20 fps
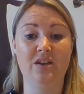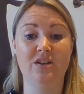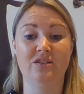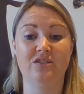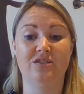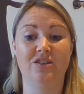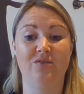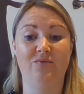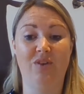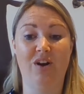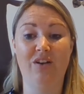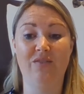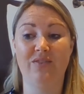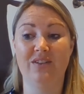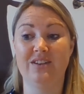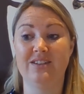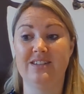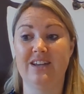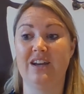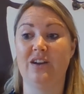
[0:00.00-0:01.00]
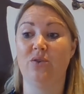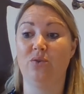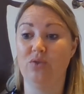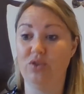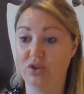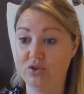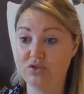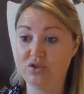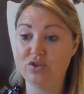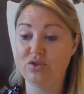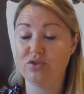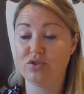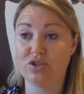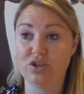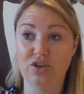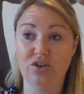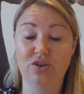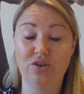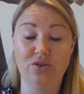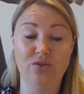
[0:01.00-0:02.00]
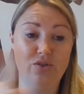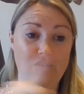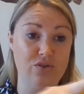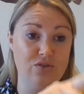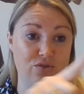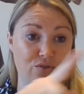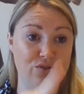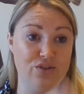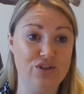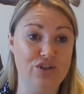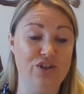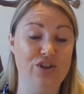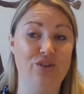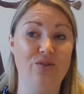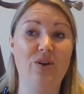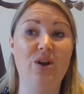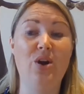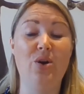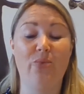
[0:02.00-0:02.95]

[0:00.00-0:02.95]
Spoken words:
So rather than saying, you talk to you, you talk to you,